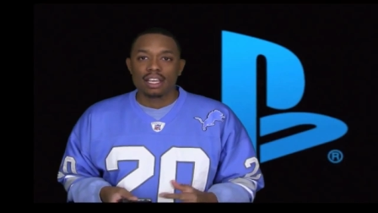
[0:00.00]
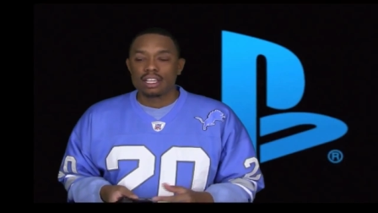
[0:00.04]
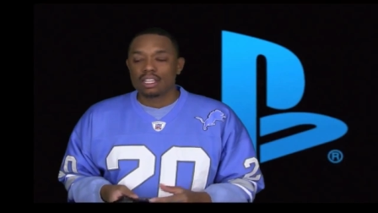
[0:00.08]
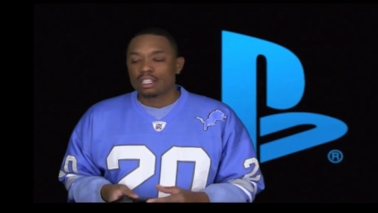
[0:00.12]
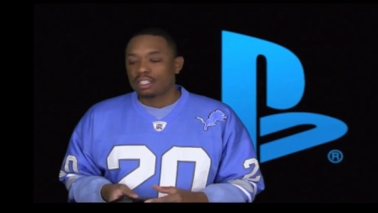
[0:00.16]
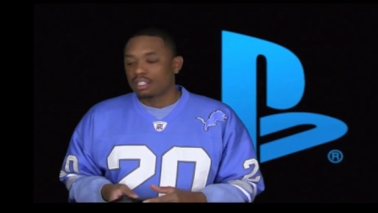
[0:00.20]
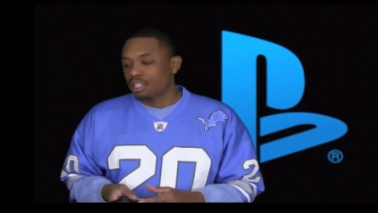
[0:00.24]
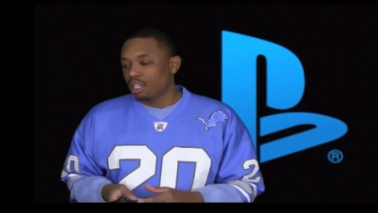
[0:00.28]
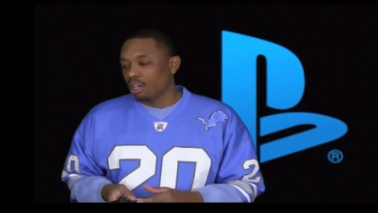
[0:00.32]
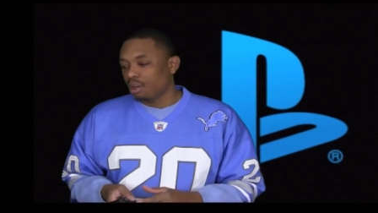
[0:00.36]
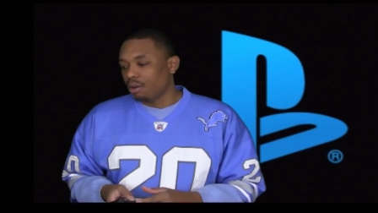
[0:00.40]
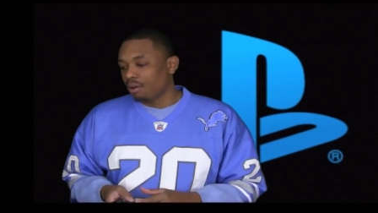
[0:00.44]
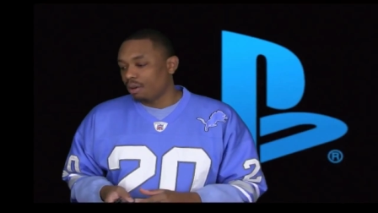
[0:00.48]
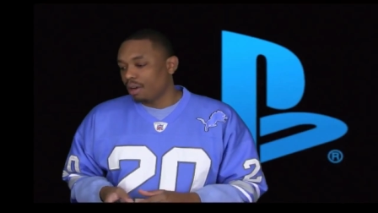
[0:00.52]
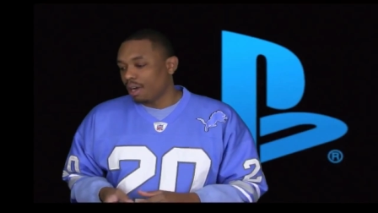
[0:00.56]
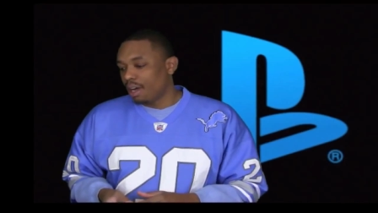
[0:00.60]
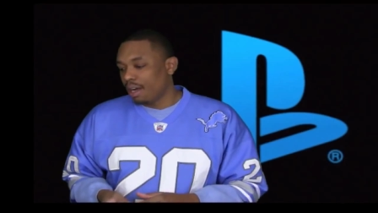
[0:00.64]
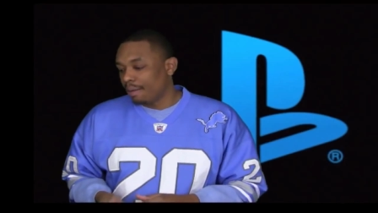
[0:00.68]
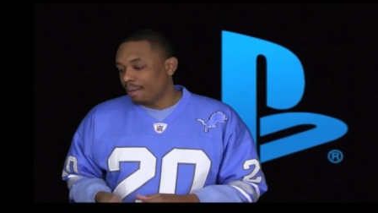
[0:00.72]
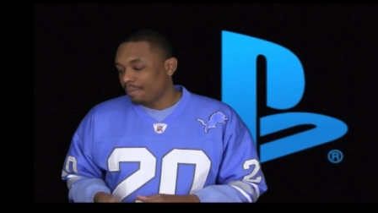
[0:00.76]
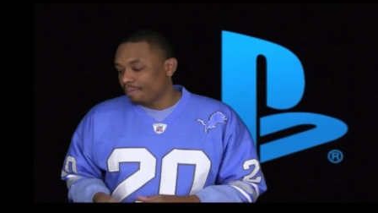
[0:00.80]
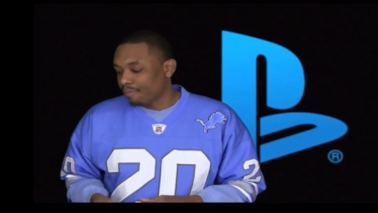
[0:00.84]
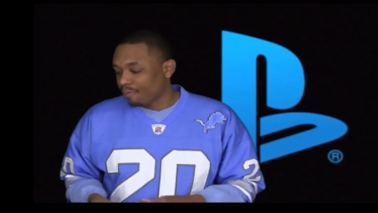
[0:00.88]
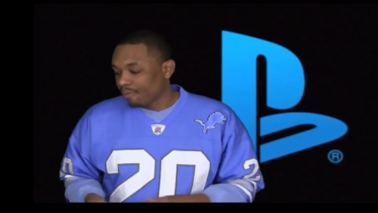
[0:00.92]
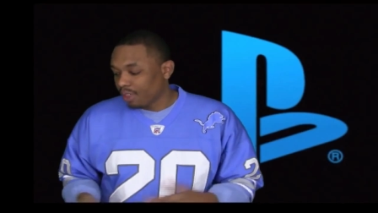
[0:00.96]

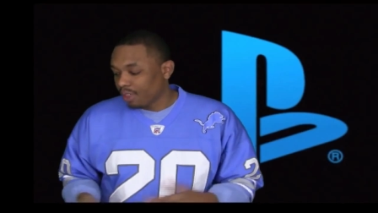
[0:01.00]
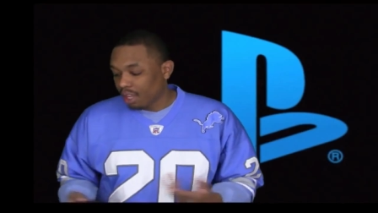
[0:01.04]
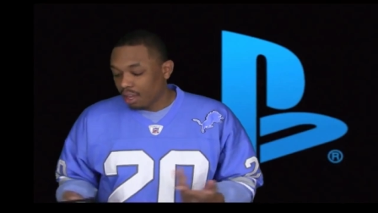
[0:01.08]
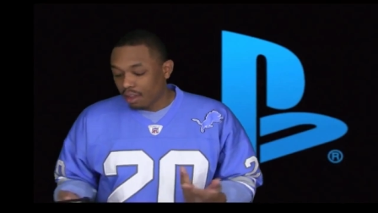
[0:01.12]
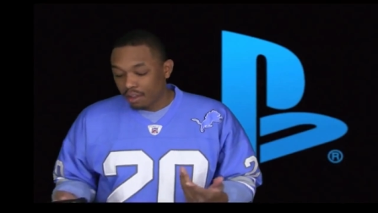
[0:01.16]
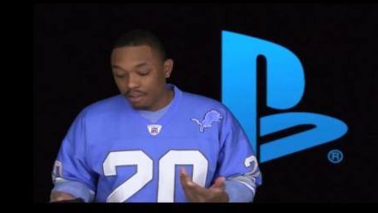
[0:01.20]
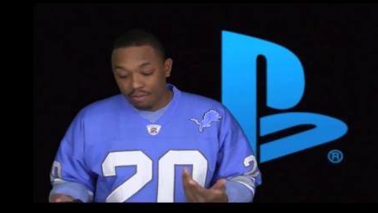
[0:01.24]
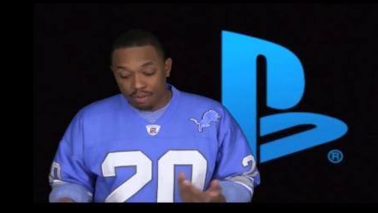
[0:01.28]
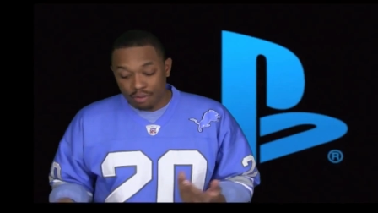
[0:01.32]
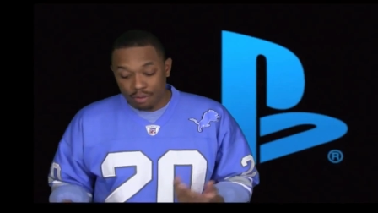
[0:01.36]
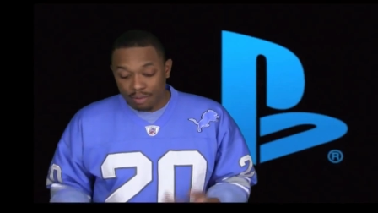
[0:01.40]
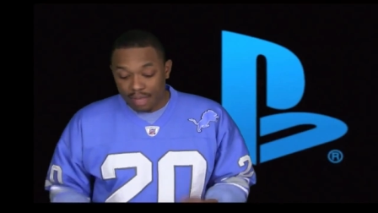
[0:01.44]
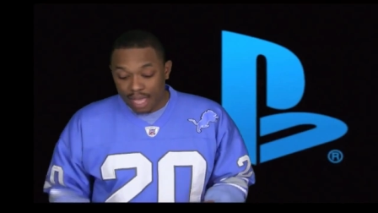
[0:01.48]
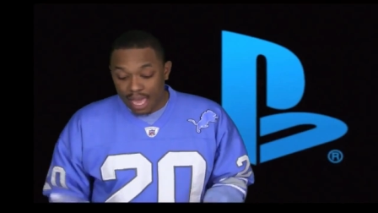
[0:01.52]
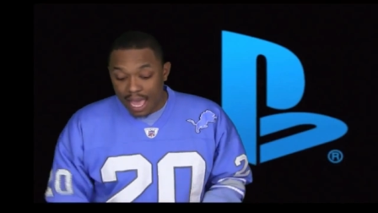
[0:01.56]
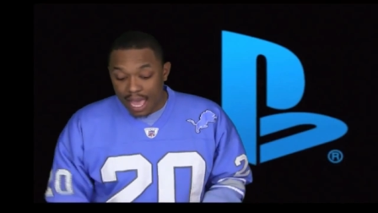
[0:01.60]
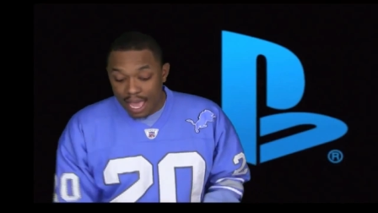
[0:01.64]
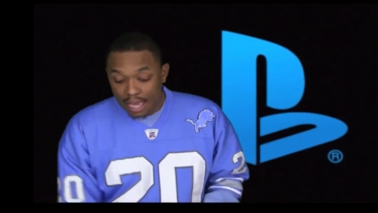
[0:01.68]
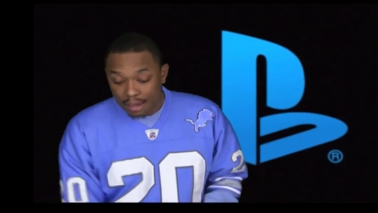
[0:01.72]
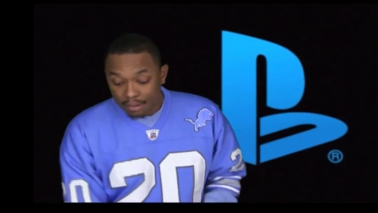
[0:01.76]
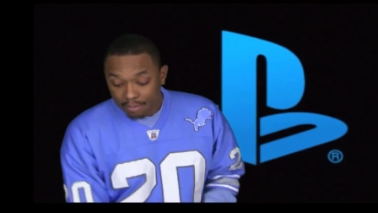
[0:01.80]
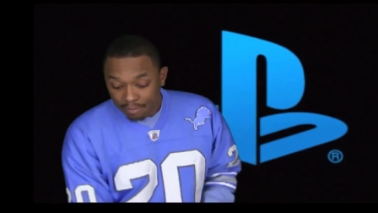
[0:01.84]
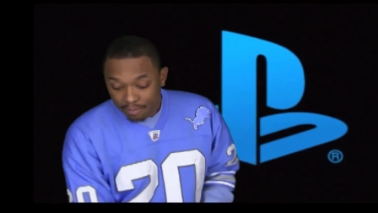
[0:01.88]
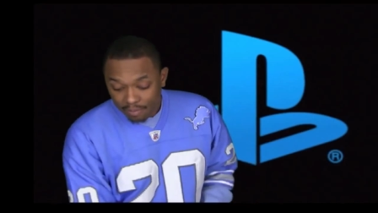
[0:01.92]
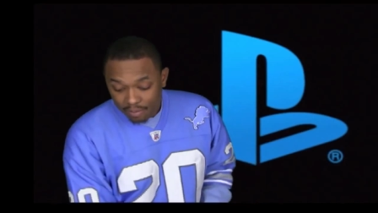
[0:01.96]
So, from
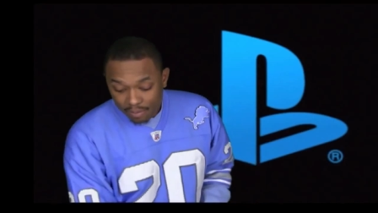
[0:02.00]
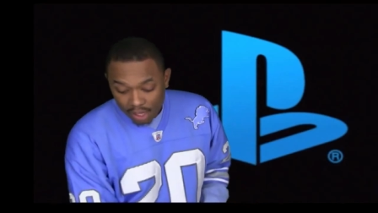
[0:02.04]
that,